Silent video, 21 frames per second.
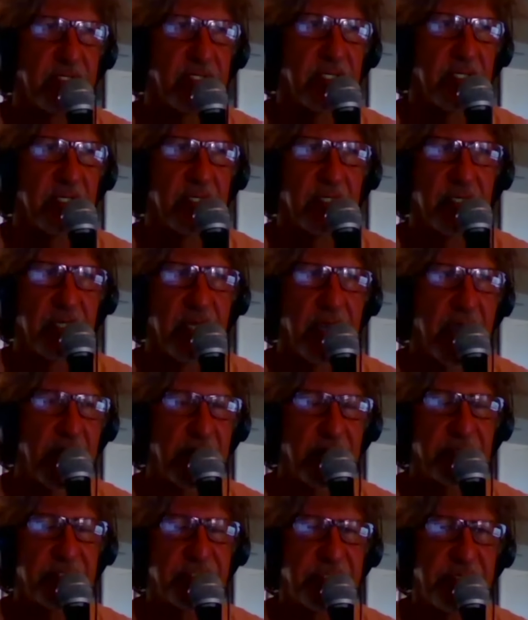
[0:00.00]
energy
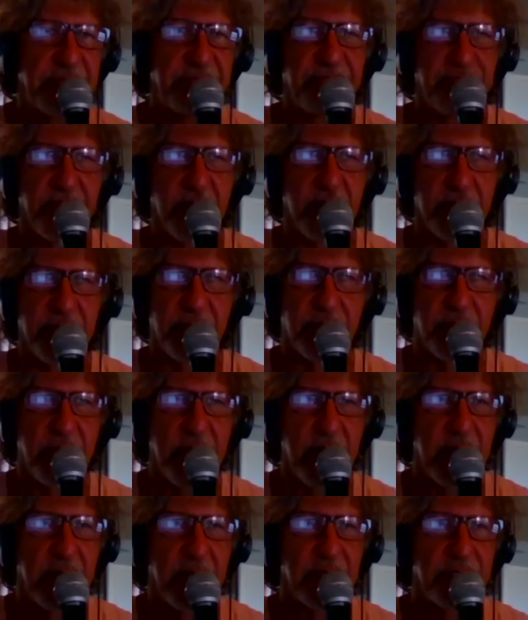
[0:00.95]
floating around
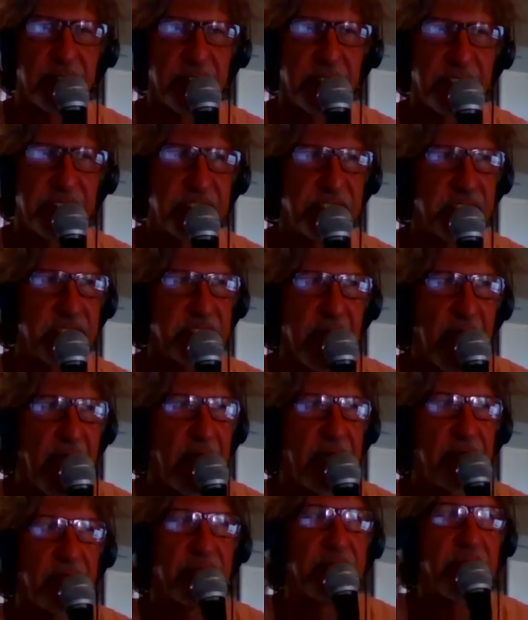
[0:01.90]
is just, I don't
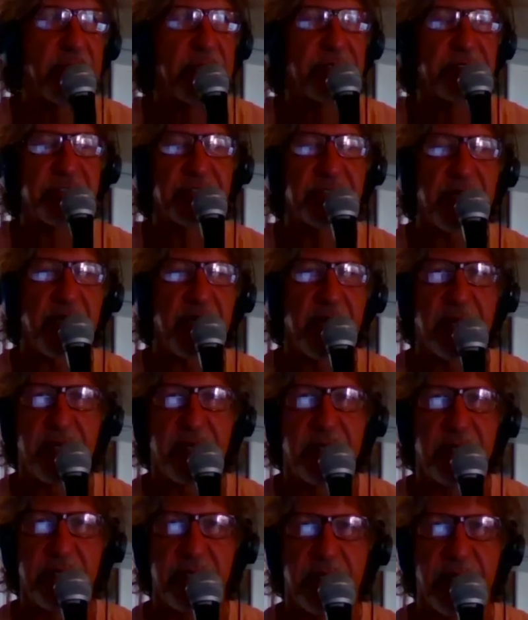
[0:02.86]
understand it. I
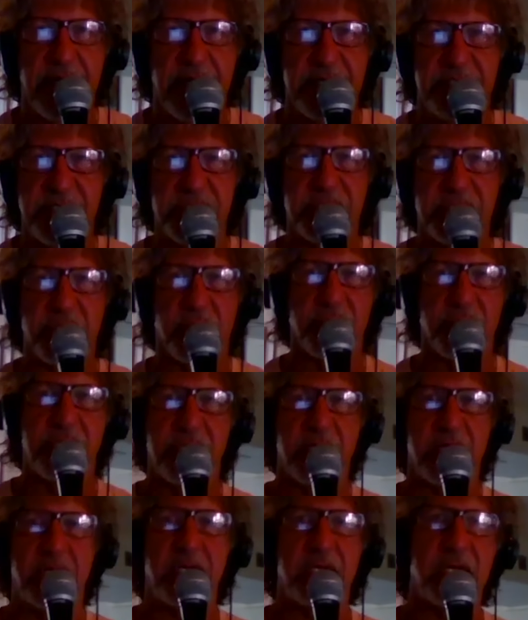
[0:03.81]
just don't get it. I
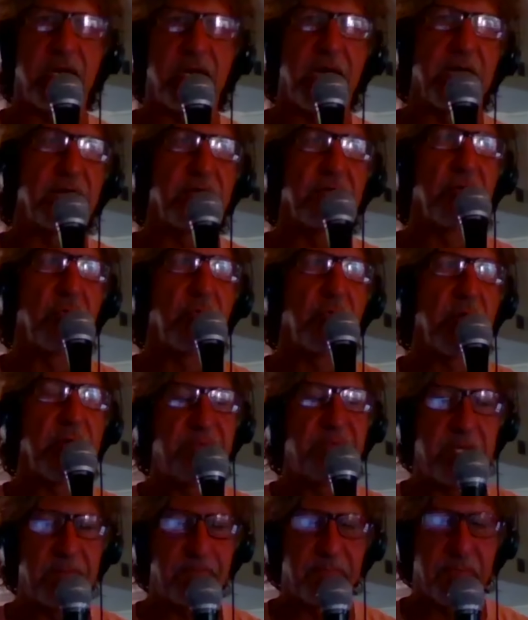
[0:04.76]
don't know why people are
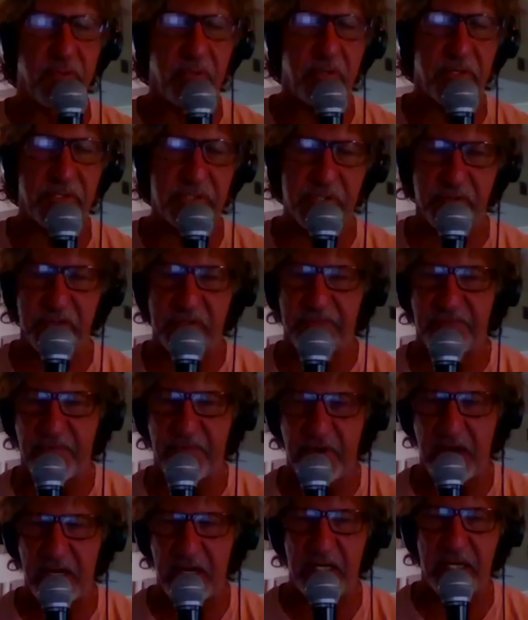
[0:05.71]
so divided. I
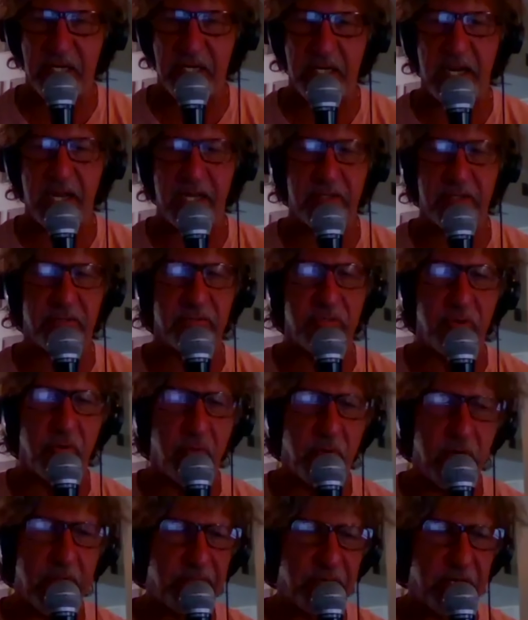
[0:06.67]
don't know why
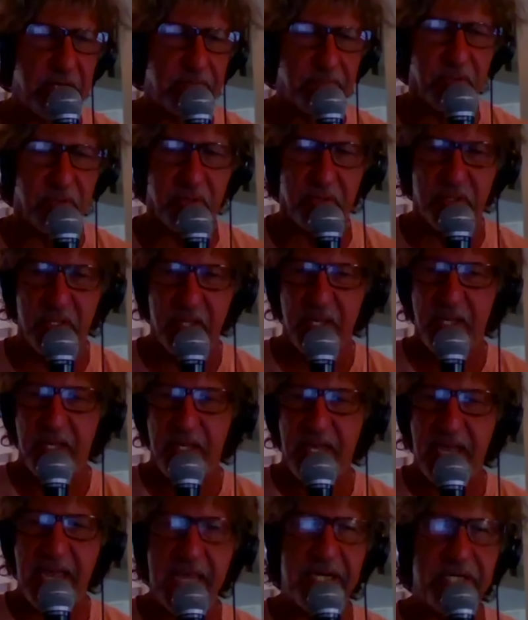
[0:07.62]
people hate each
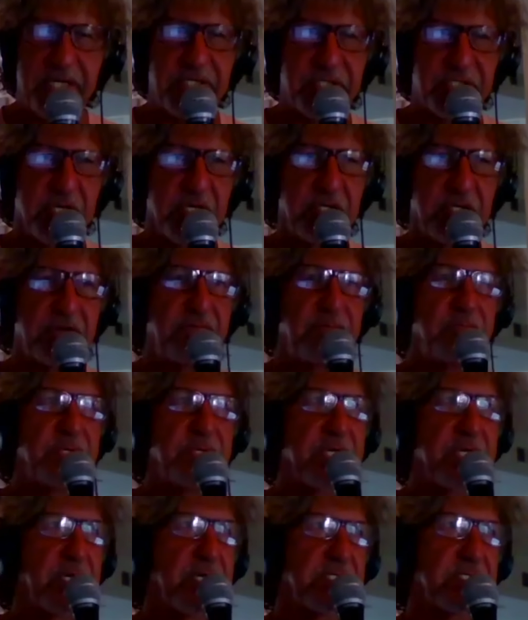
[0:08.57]
other because
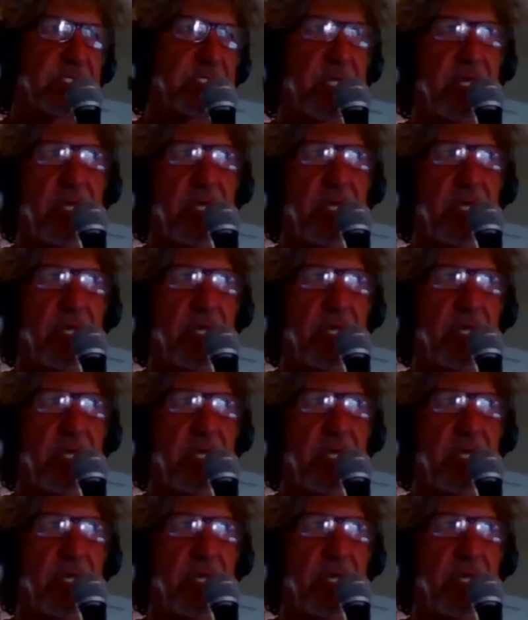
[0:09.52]
they don't